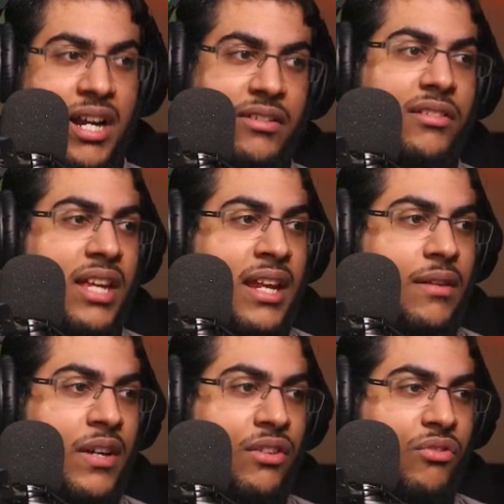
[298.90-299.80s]
particles.
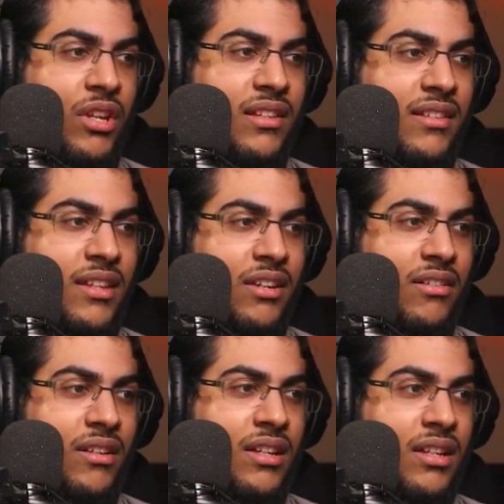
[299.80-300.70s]
And if I destroy this
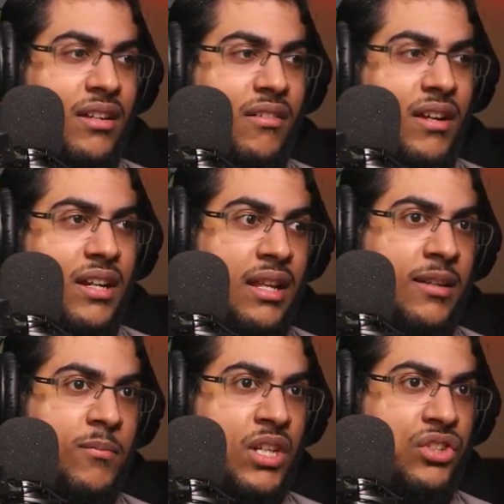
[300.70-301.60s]
there, and
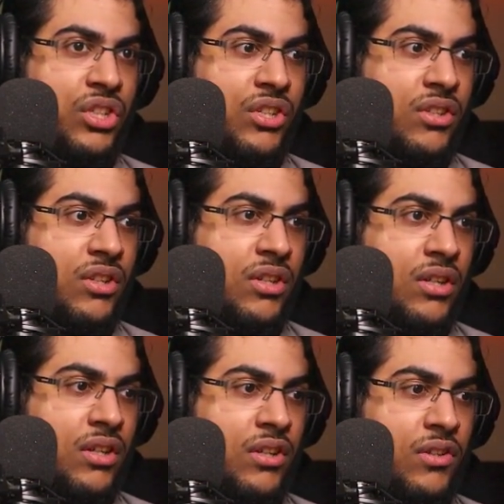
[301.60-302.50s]
let me just
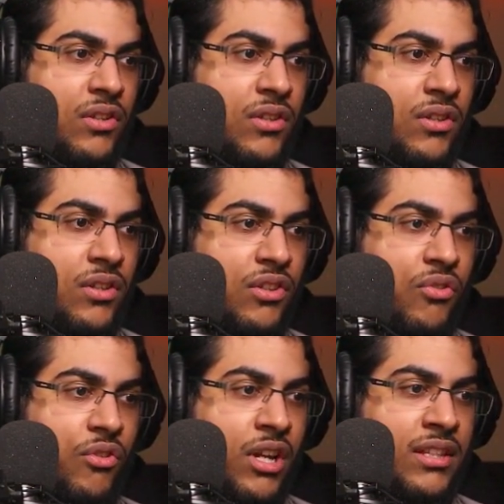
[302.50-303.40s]

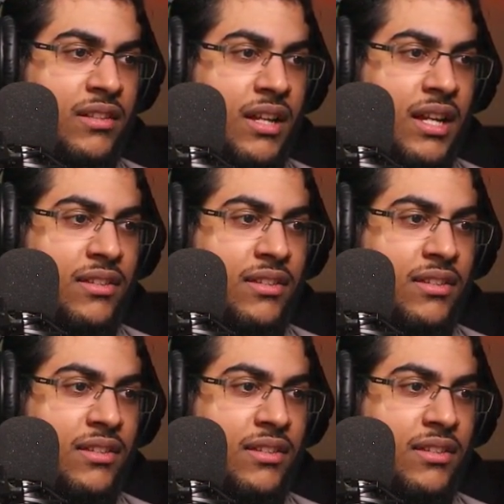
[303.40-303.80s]
destroy this